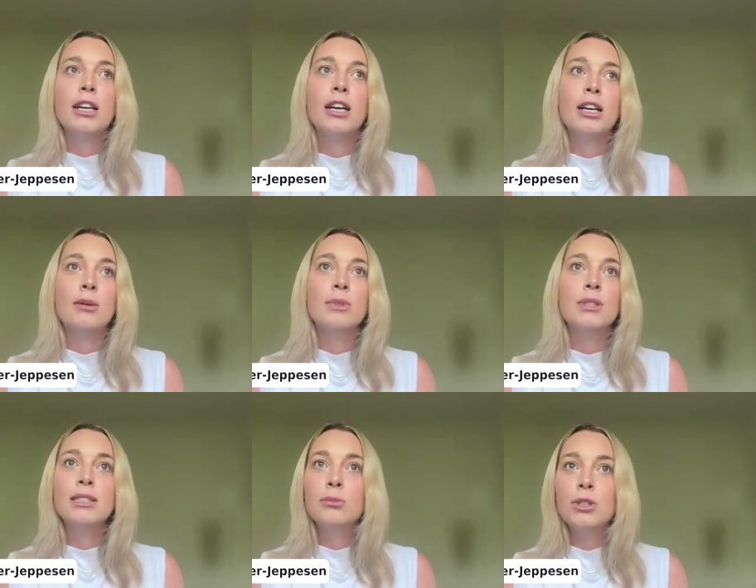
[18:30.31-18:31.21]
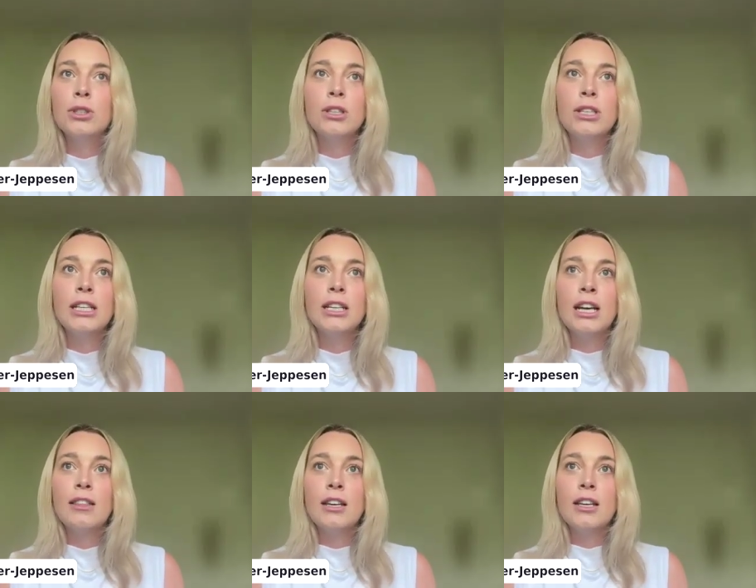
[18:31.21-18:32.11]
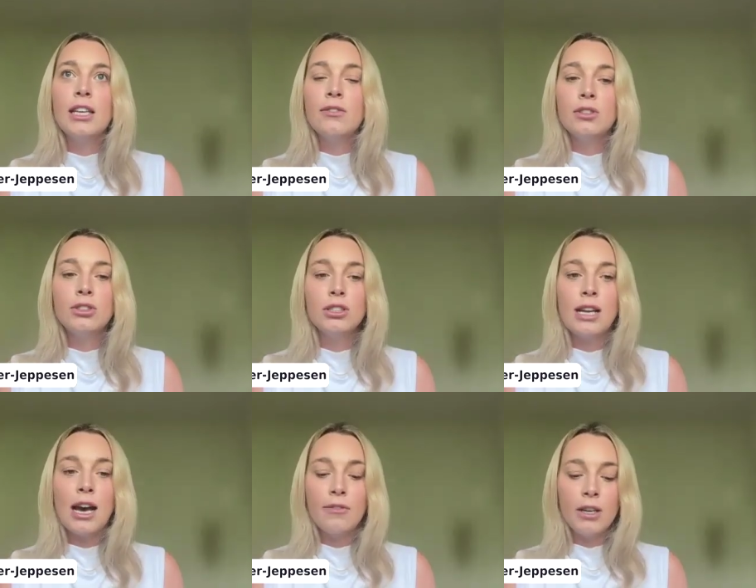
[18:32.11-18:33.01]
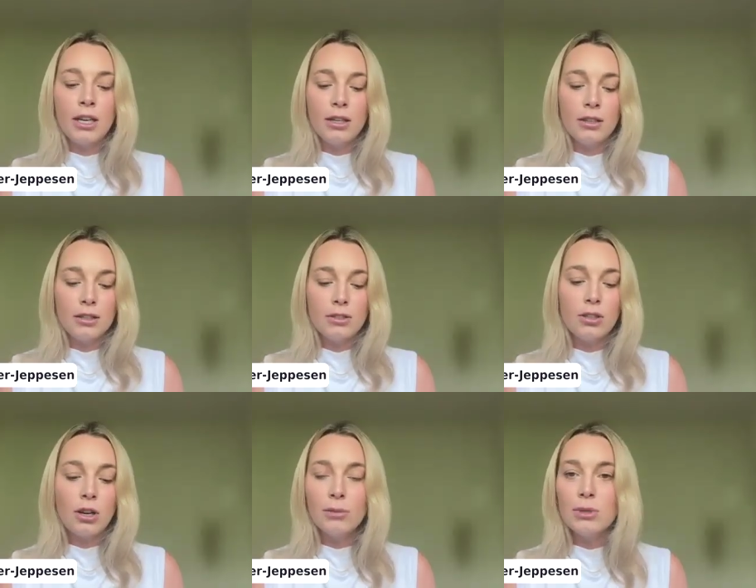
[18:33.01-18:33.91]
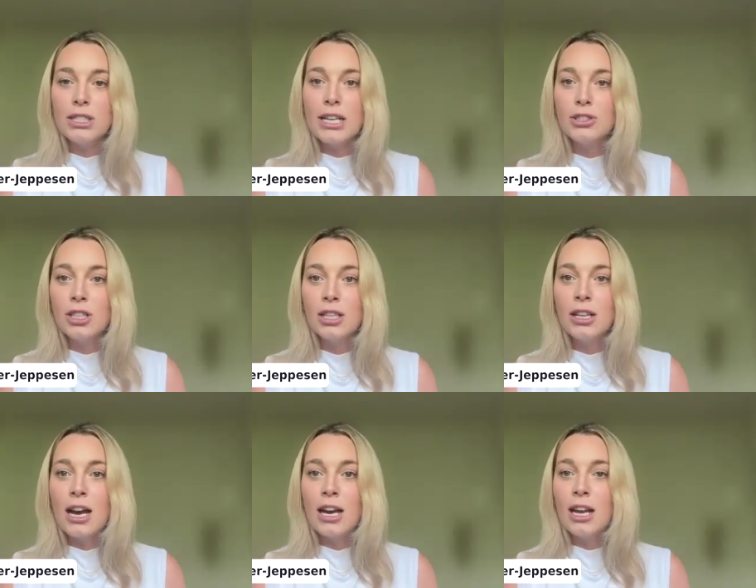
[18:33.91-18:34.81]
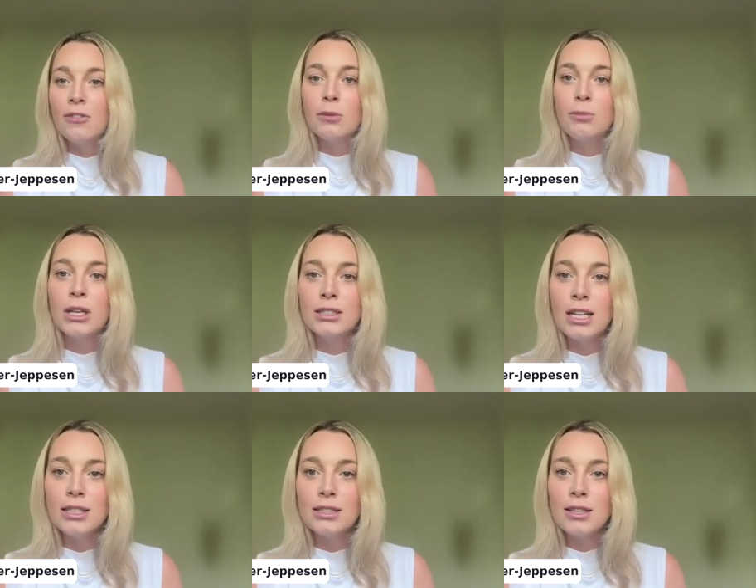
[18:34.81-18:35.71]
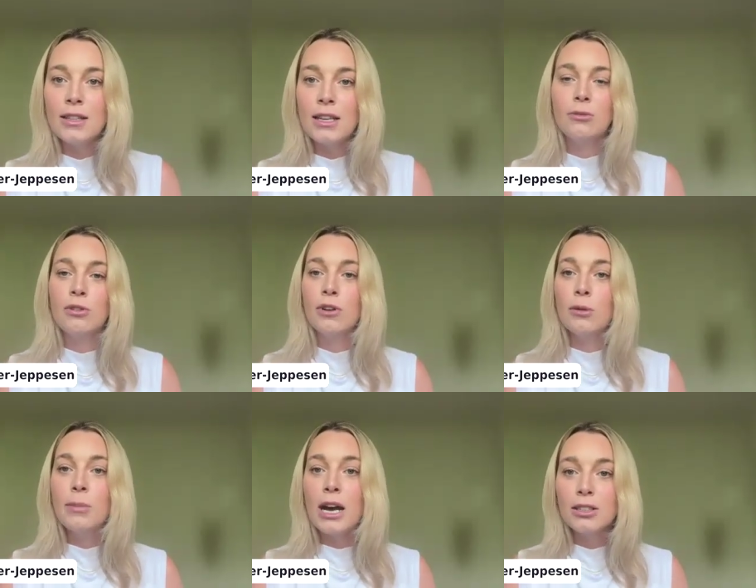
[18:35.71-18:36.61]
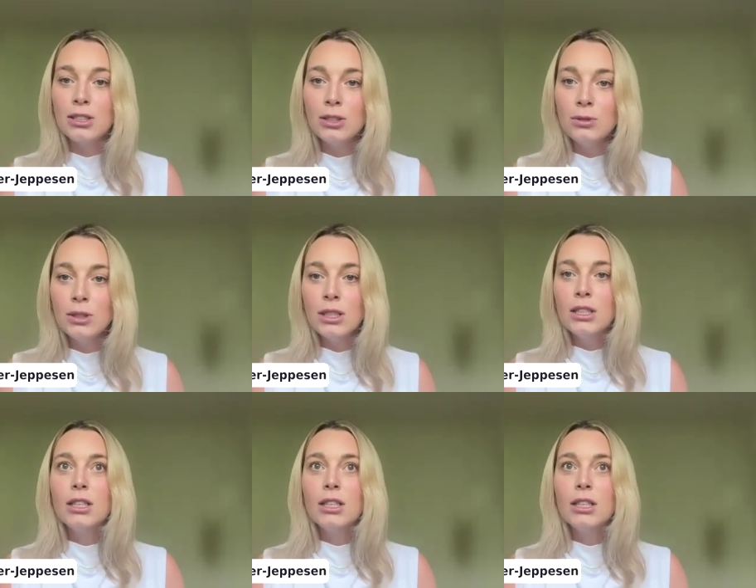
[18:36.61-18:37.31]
Similarly, I think even just having documentation at every pick desk that they could refer back to